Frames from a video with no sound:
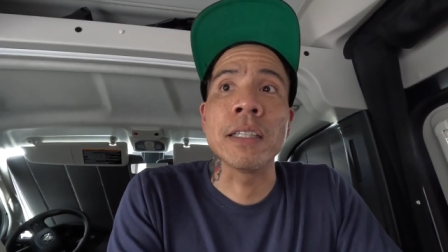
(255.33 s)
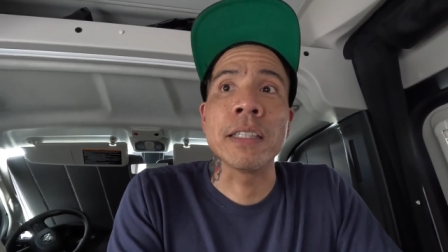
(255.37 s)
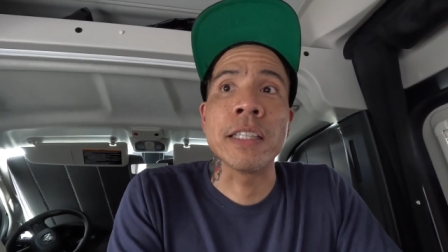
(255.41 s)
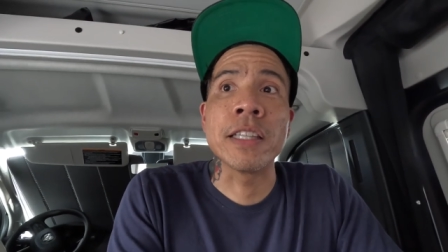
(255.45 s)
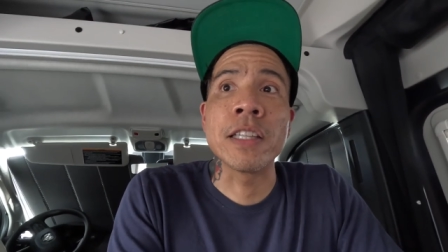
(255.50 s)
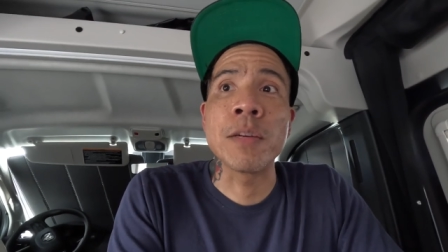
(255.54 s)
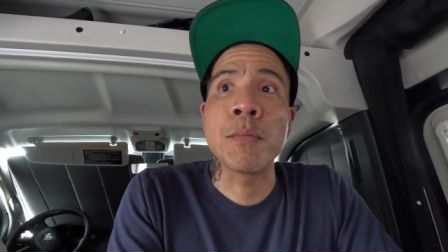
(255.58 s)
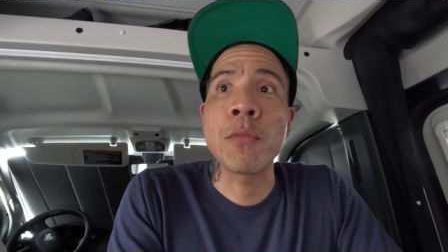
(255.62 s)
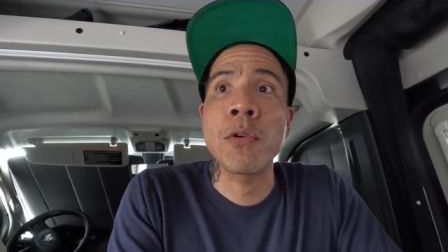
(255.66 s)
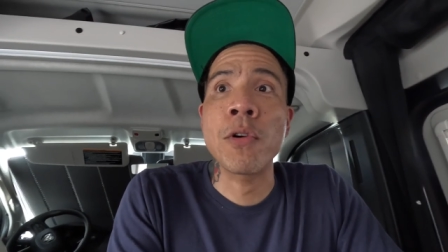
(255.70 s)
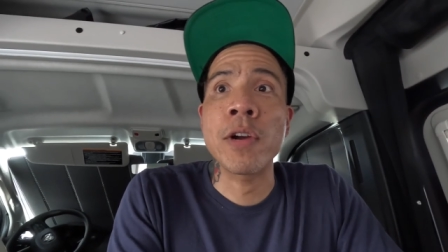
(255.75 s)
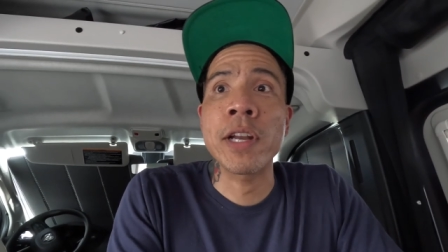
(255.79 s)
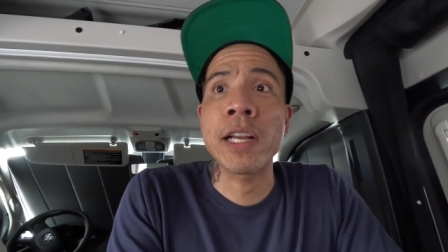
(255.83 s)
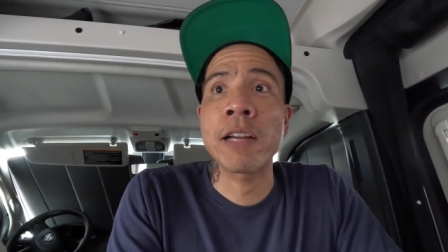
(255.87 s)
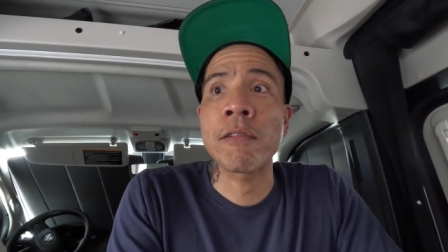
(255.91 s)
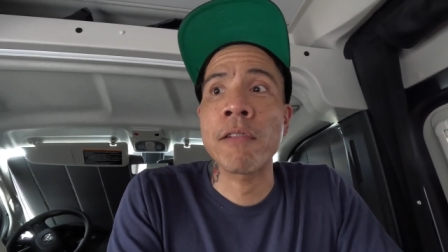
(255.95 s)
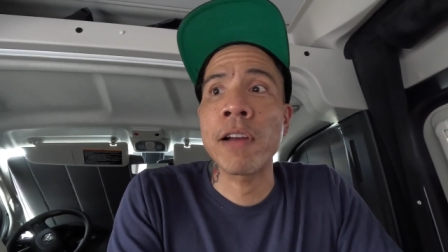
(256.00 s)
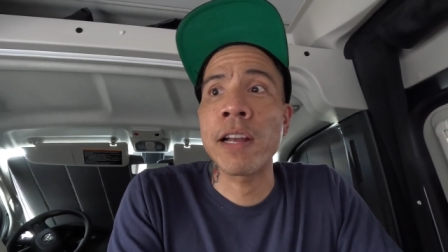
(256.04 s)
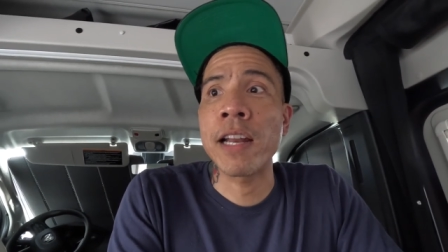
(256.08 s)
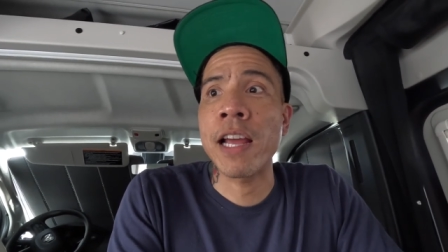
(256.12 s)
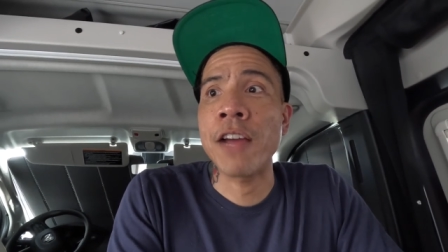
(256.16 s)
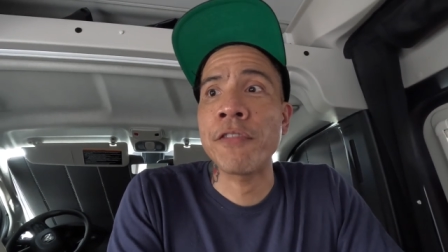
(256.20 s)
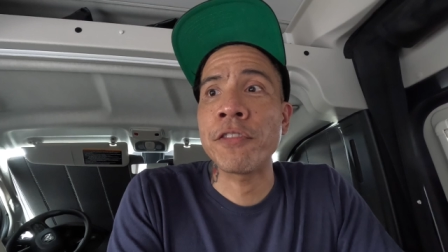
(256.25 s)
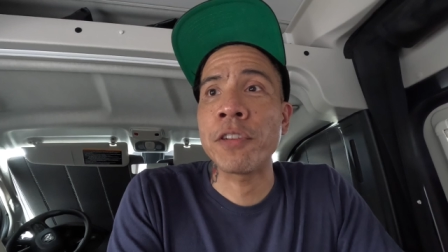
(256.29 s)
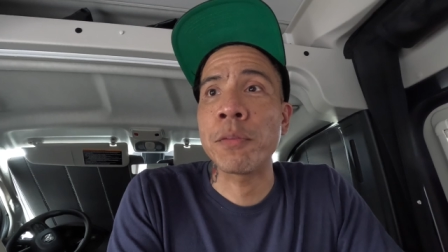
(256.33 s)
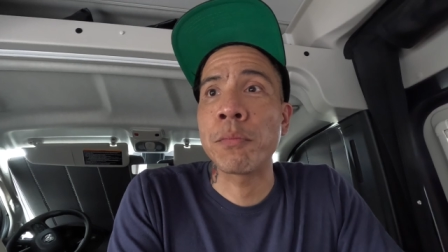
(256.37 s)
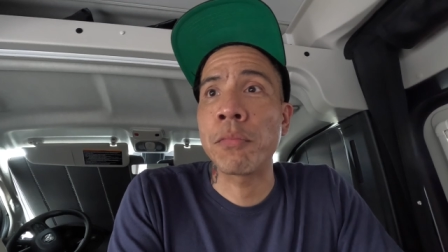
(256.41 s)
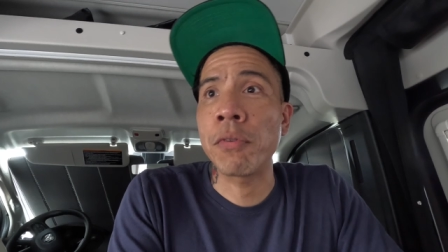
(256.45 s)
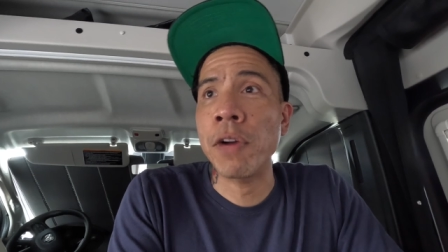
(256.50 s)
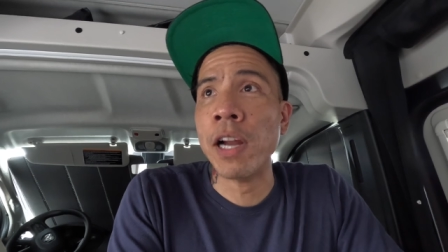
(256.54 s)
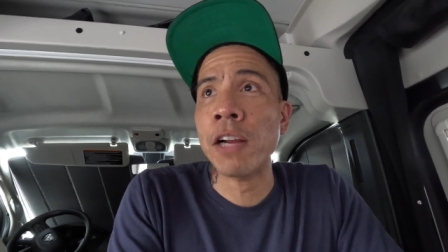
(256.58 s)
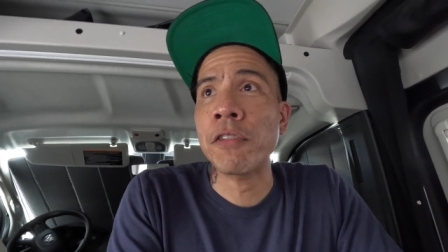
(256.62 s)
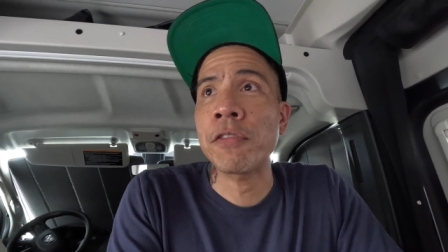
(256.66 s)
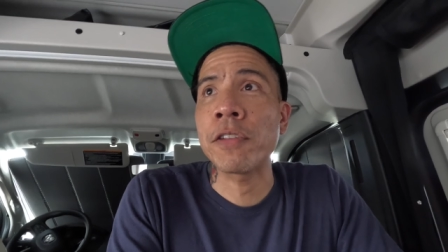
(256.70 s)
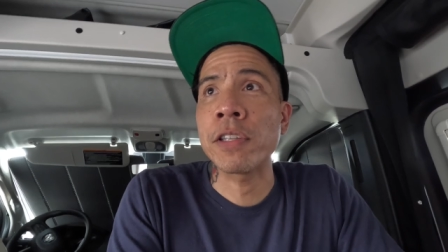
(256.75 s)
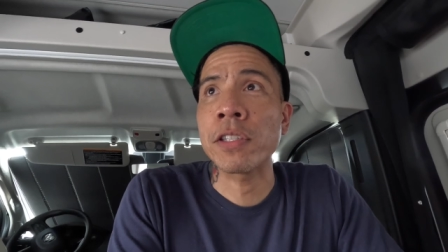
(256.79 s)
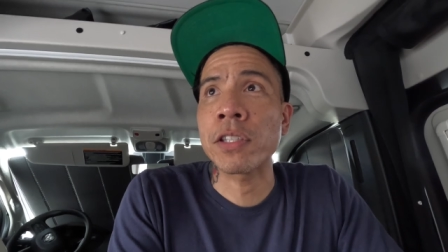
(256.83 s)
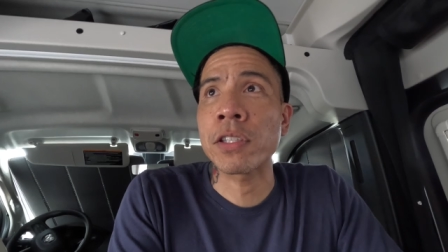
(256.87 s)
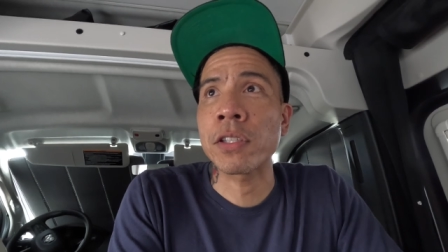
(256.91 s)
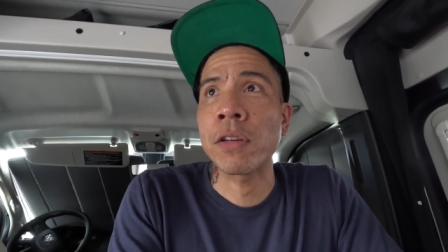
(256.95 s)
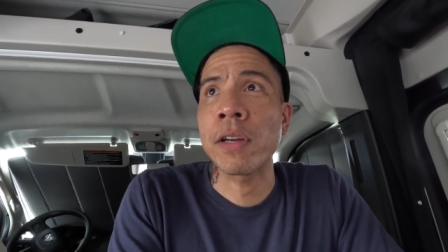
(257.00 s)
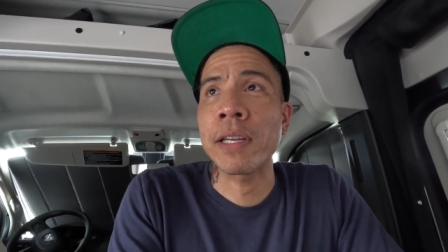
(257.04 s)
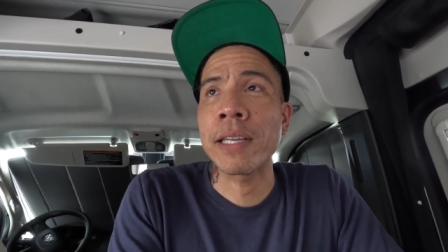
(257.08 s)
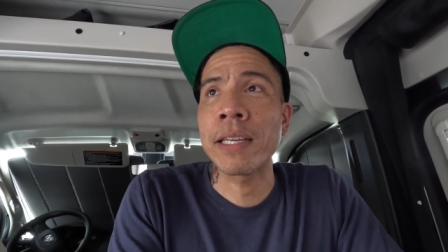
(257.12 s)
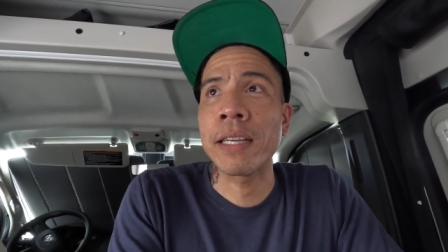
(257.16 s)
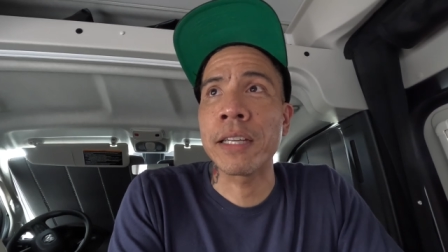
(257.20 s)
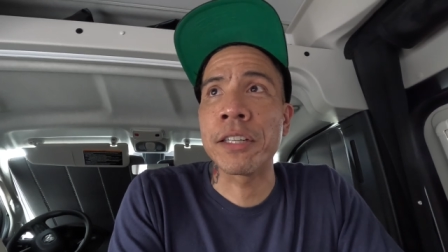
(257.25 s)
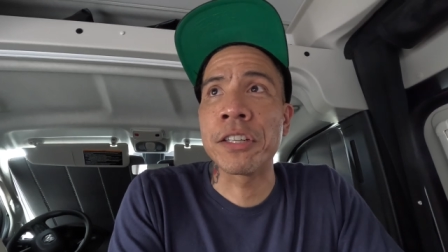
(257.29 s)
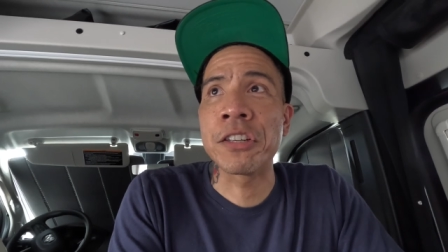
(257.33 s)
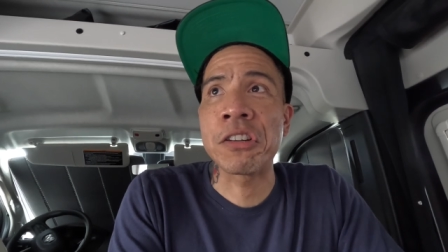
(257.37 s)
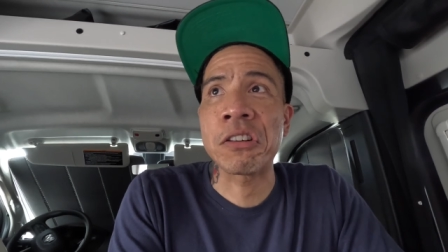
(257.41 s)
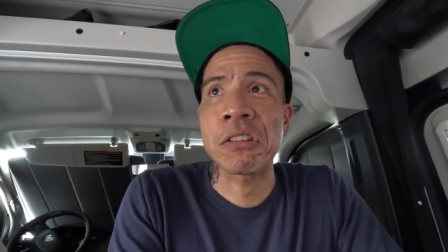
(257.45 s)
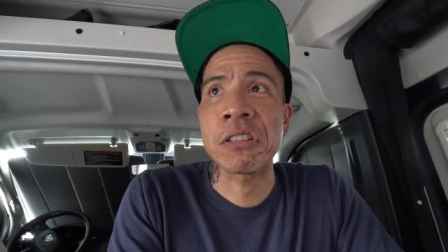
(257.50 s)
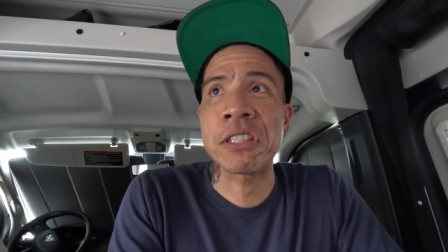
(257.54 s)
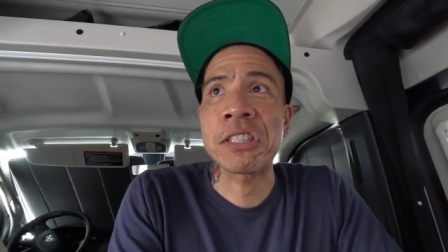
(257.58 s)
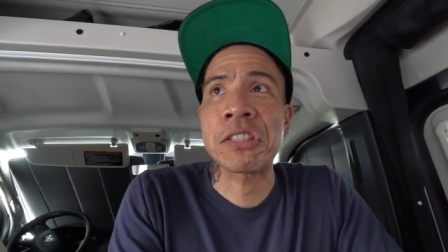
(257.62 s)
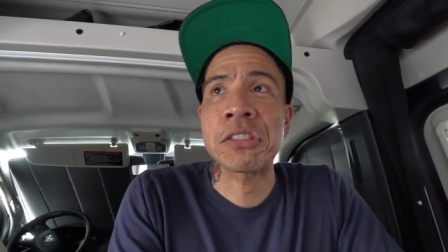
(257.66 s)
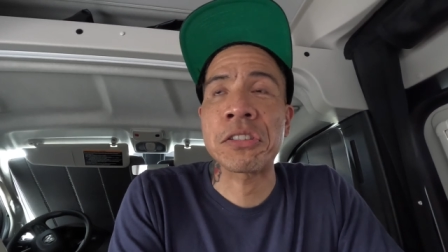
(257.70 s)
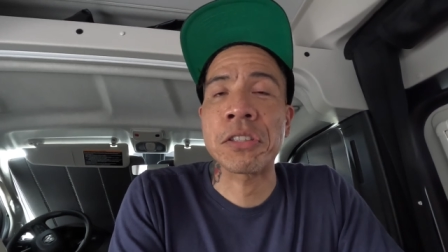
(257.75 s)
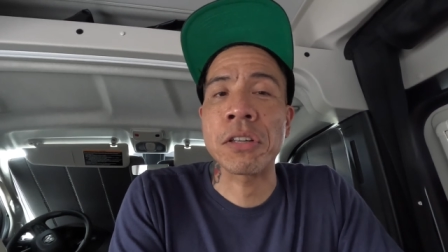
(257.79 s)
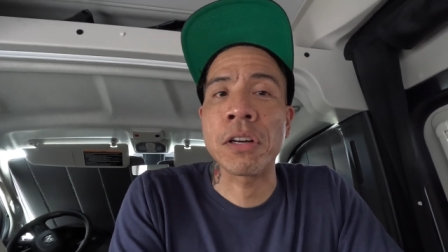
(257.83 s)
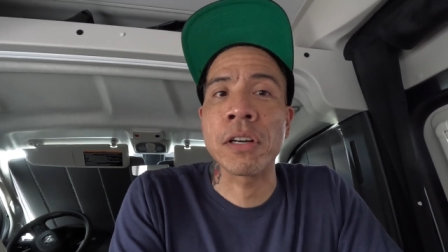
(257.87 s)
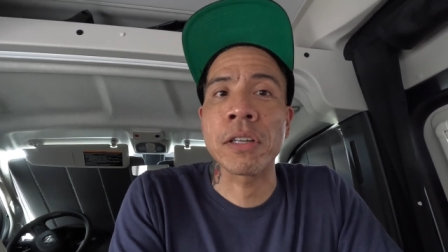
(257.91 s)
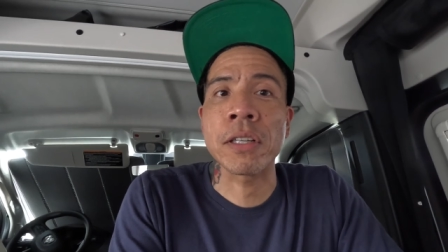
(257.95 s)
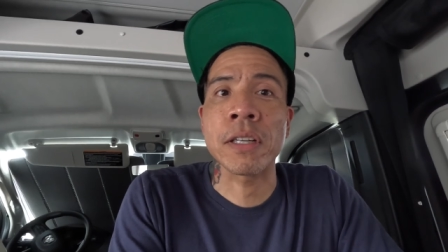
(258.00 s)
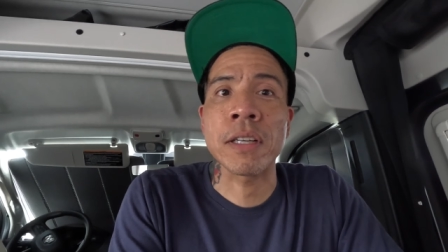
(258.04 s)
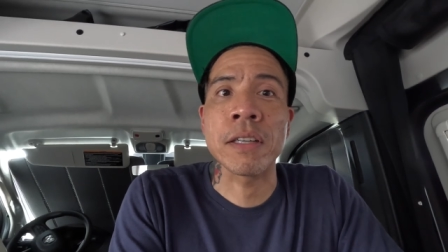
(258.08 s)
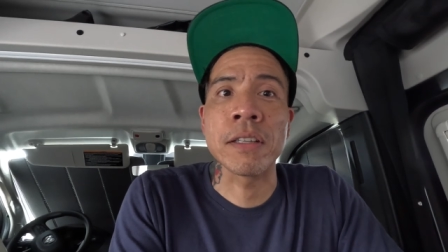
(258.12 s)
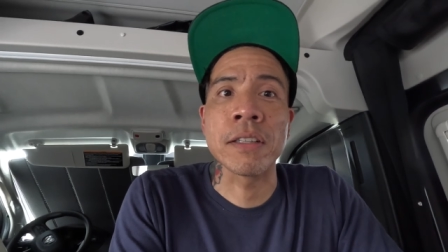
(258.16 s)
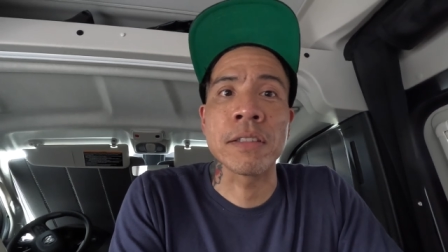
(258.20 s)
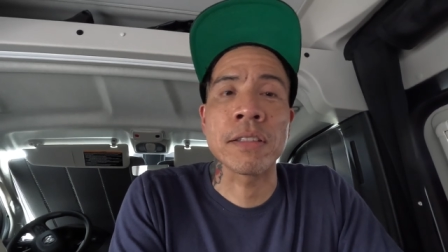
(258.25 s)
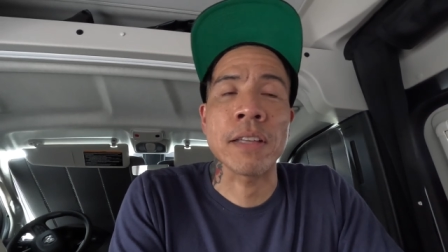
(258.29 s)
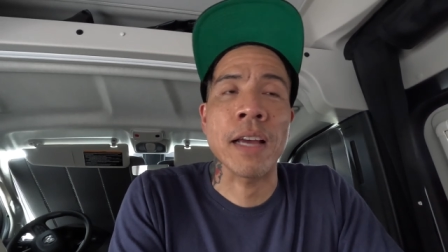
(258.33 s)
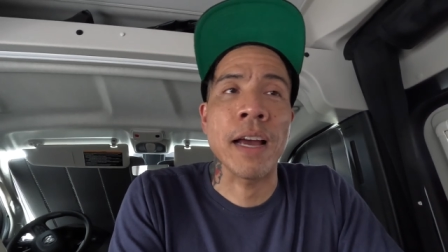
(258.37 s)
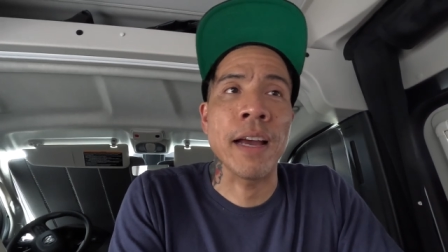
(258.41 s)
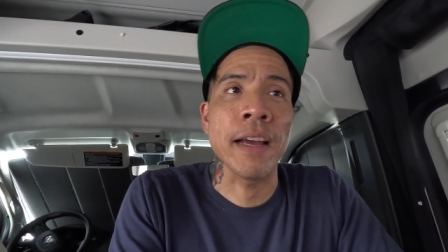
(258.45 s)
in the morning right after breakfast so I can get an early start because